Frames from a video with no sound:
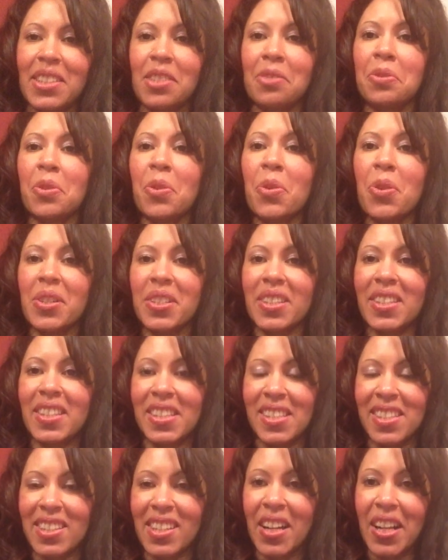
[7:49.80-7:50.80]
of course, the
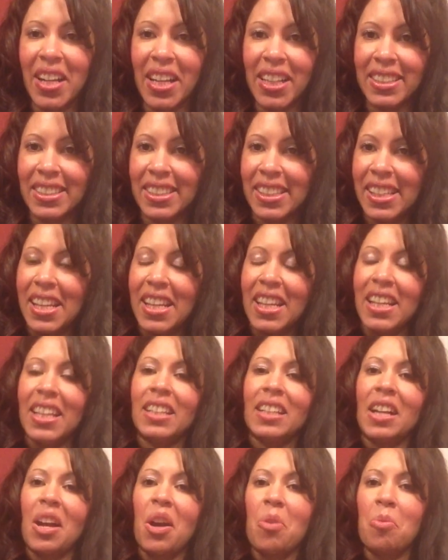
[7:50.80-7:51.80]
sun
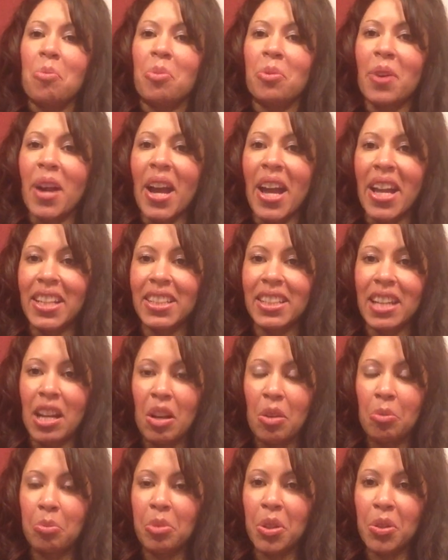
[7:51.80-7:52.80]
and how bright,
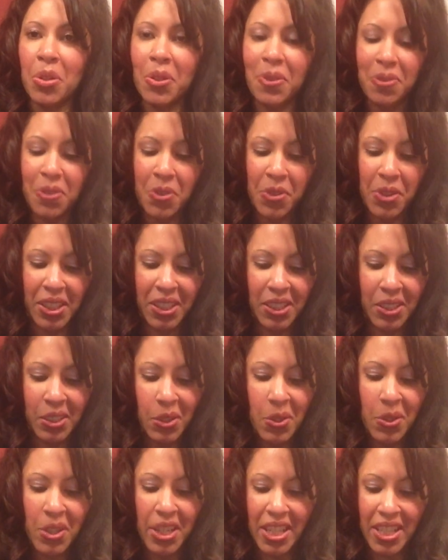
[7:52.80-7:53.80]
how beautiful and
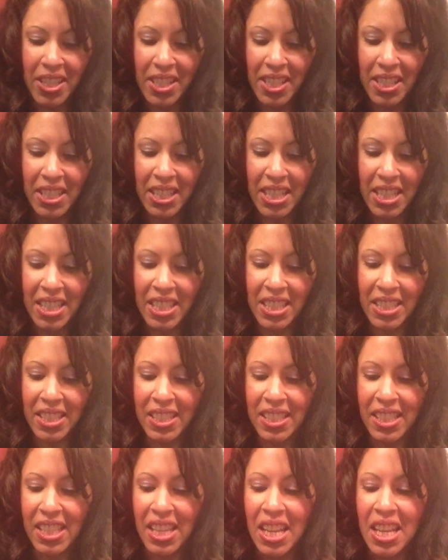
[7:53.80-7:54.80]
glorious it is,
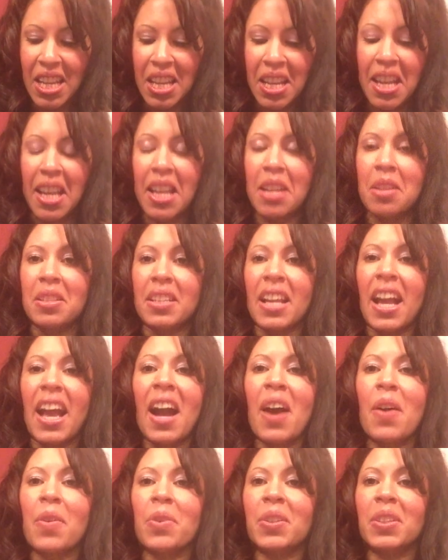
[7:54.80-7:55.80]
and
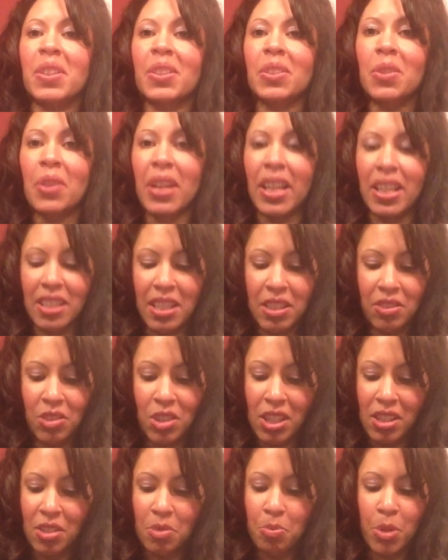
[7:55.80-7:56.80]
how glo- and it
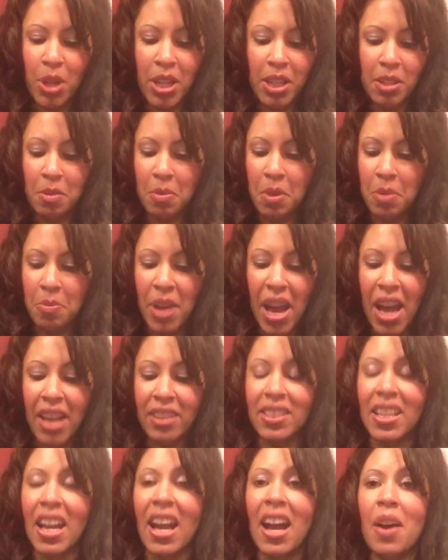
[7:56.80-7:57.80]
just brings me back
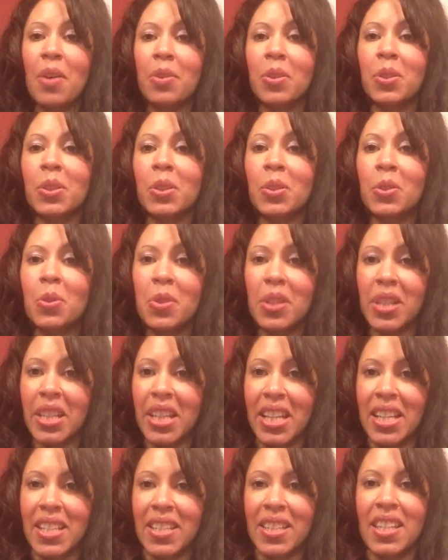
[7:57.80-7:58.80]
to how
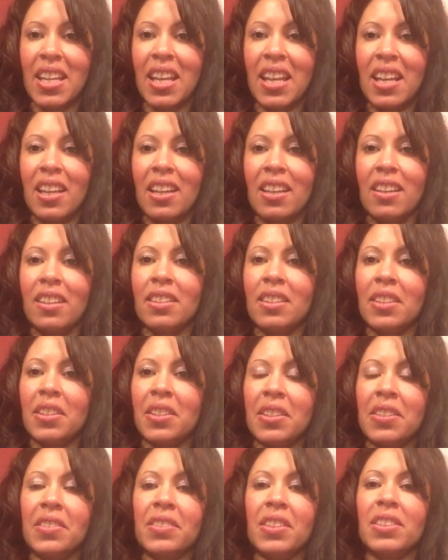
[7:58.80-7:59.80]
glorious
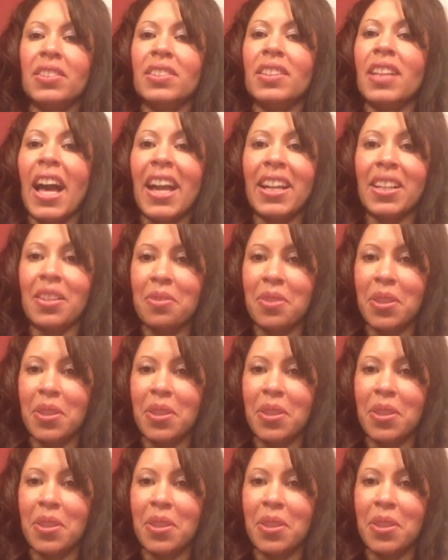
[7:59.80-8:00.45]
the the light of